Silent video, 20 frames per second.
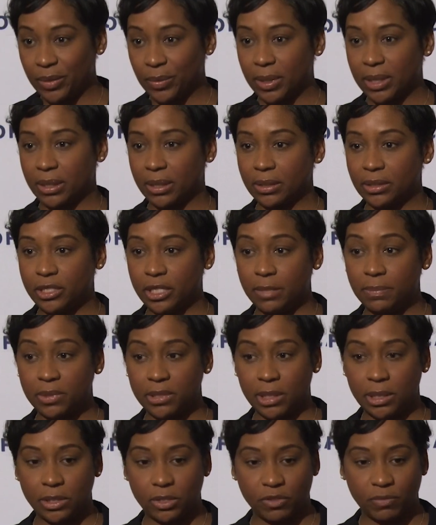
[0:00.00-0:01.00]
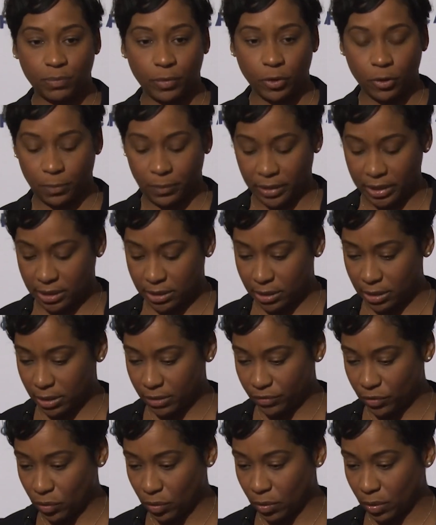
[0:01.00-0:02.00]
with a deep sense of purpose and,
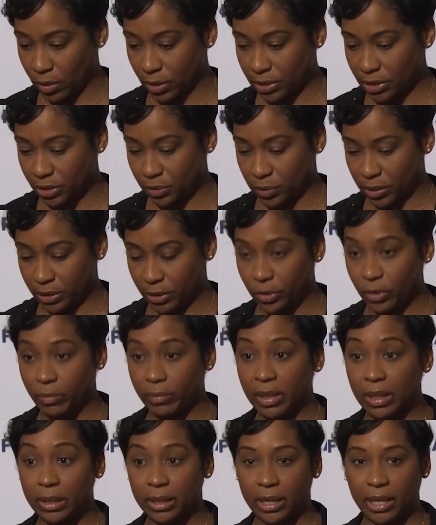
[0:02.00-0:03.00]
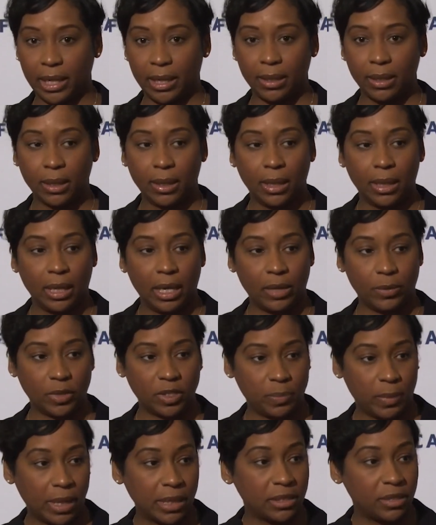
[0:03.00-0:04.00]
of course, with the humility and
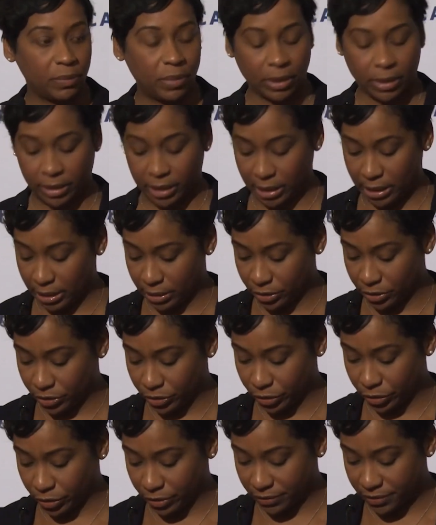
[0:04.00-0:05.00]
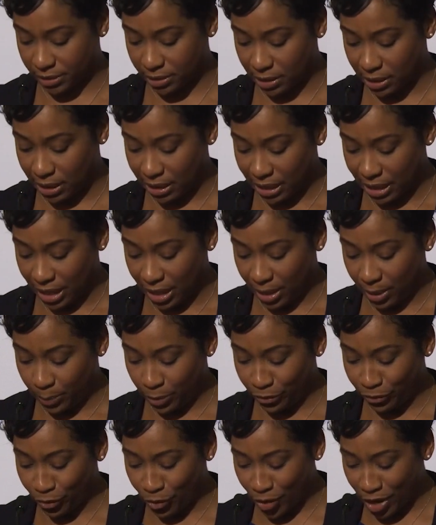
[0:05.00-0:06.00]
responsibility it deserves.
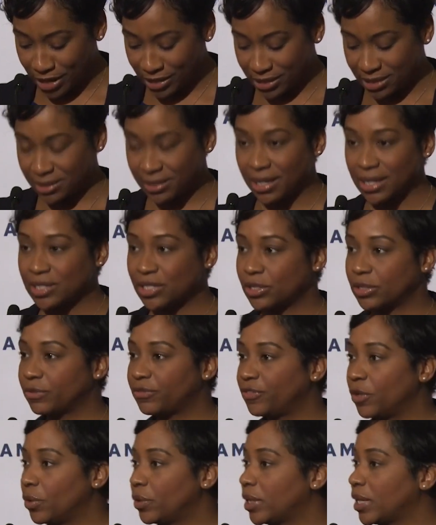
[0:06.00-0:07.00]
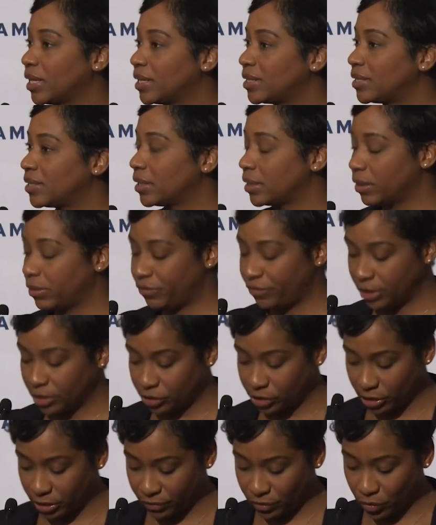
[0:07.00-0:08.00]
Before I discuss the focus and the
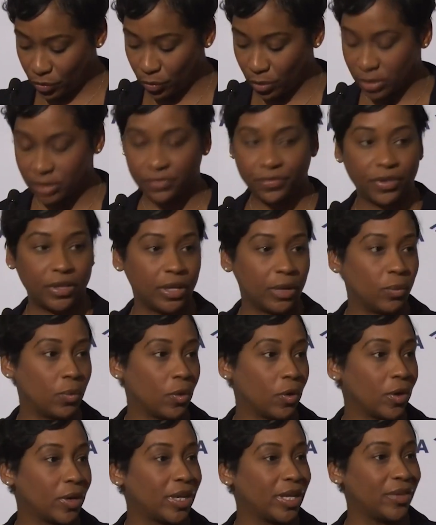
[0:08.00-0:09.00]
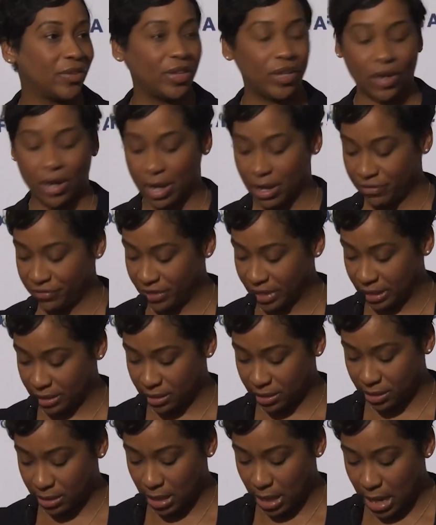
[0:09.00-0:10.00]
vision, of course, for the work in the
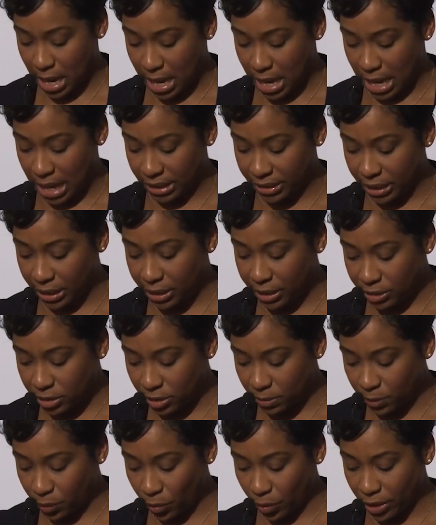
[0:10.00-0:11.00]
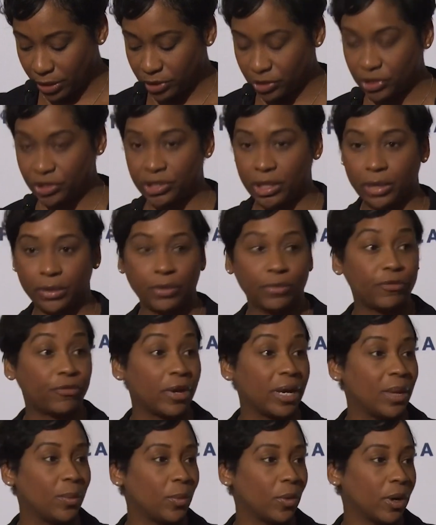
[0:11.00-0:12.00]
office, I think it's important to share the
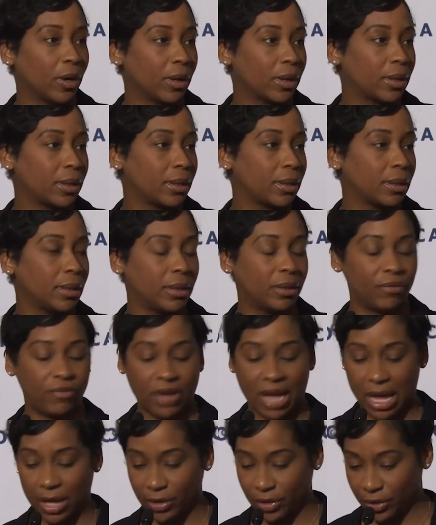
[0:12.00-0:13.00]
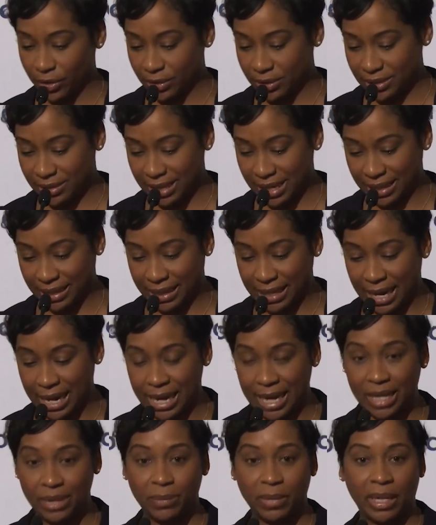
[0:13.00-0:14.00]
framework and the values that
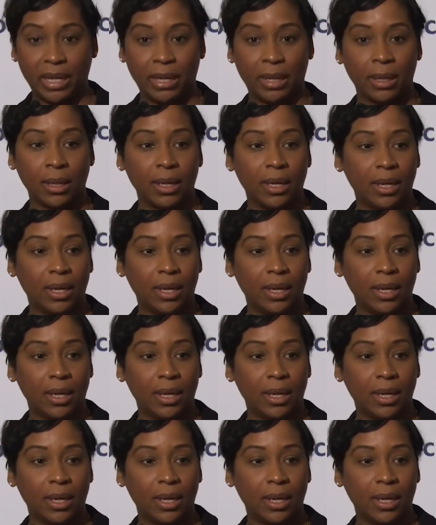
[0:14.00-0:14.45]
guide me,